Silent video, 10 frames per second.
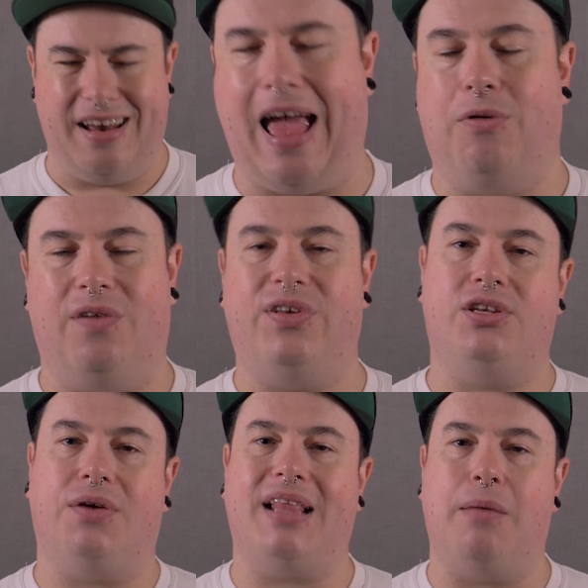Now, if you're
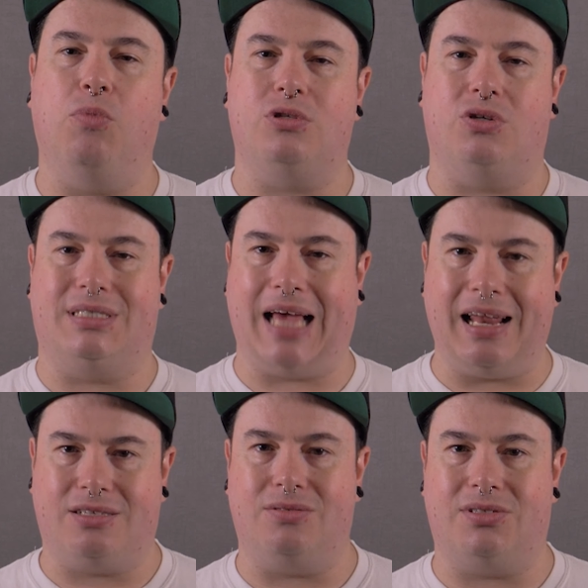doing that more sort of
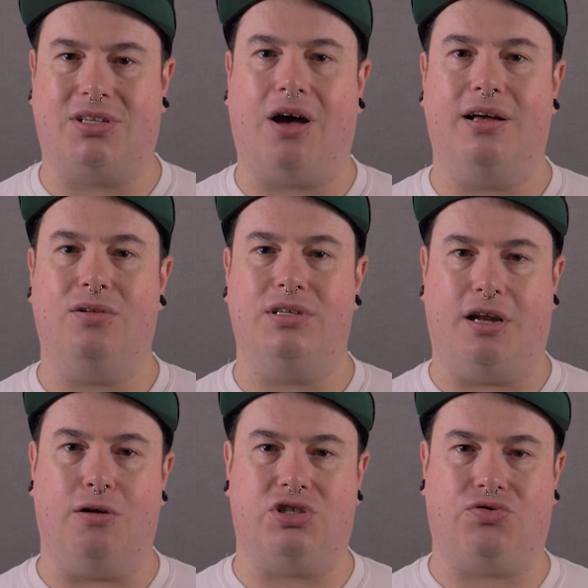technical style, you
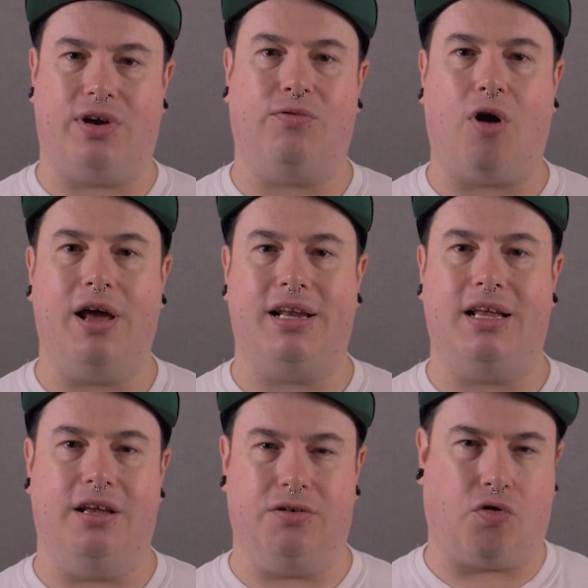know, street
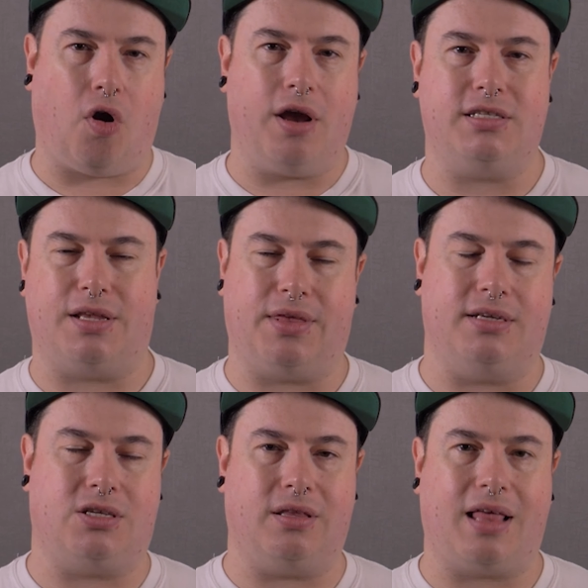riding and grinds and
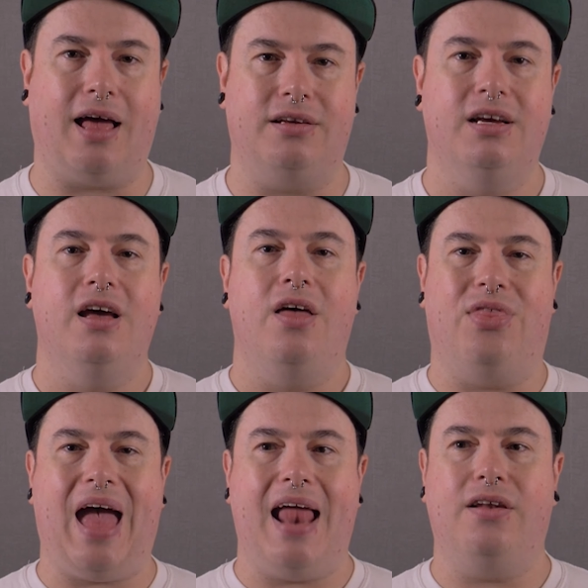things like that,
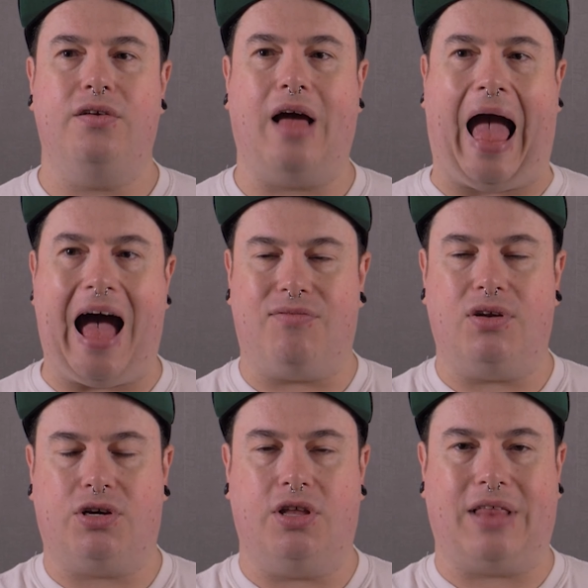then have a
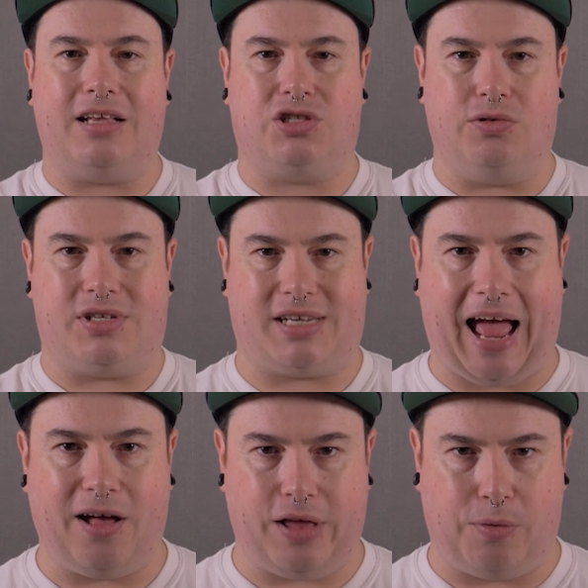look at that sort of
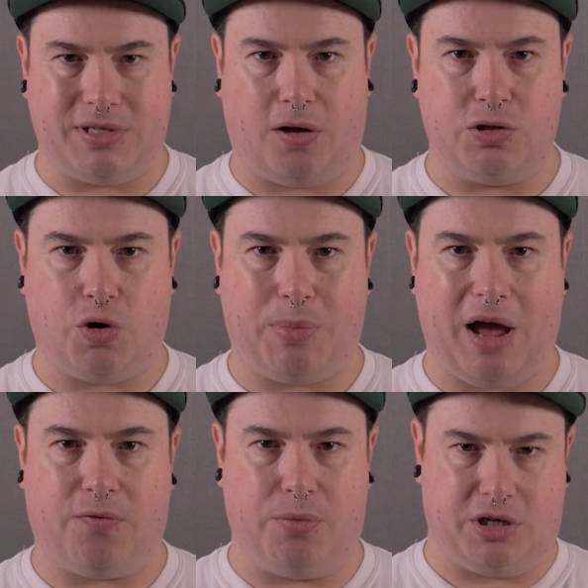scale that we told you
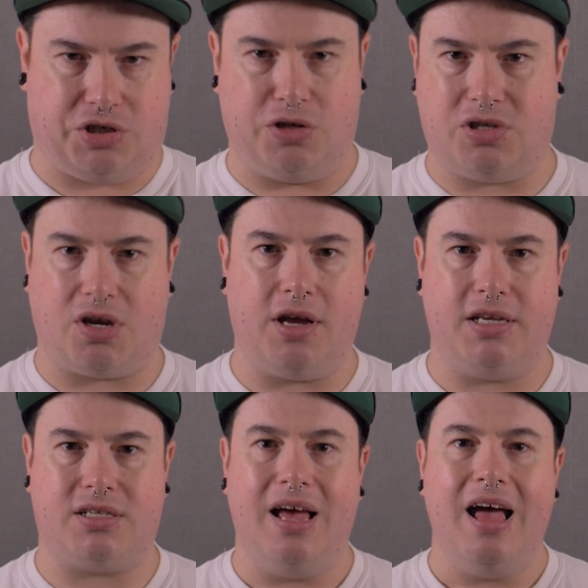about from your shoe
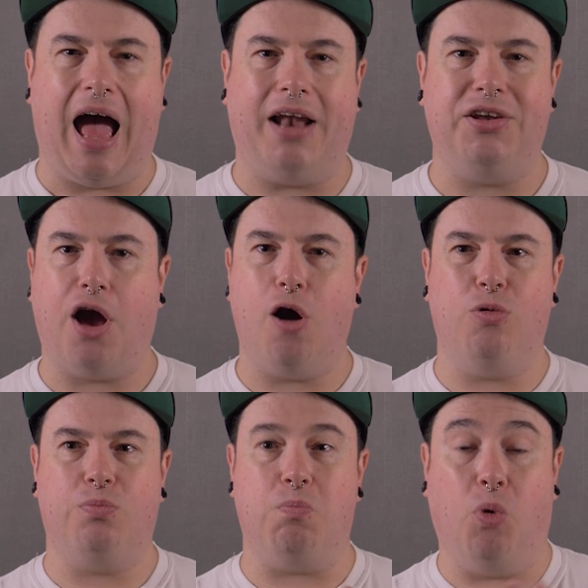size and
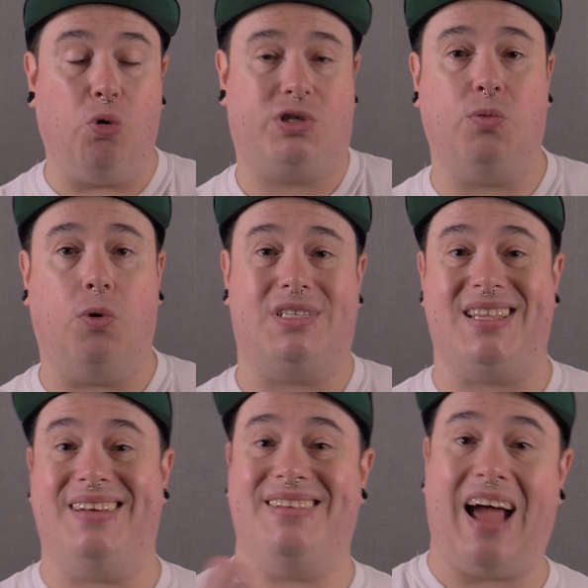go more towards
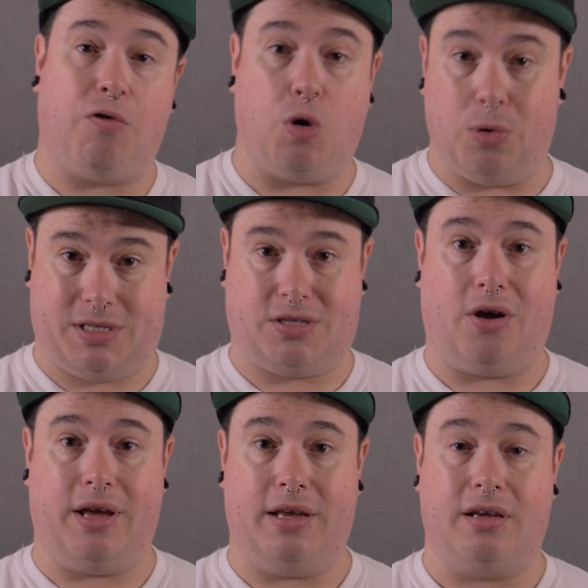the narrower
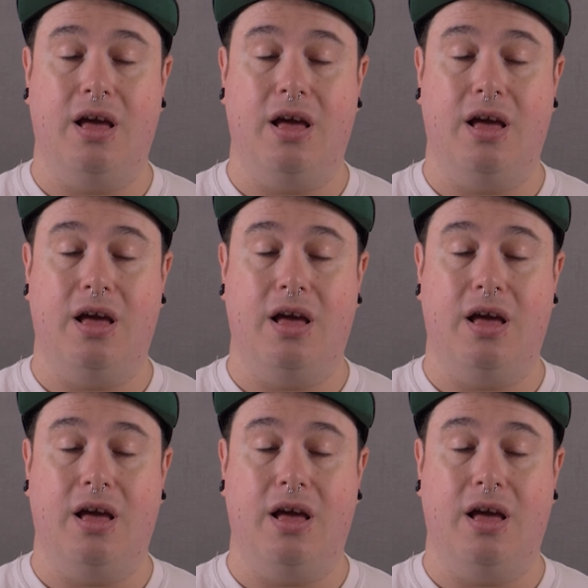side,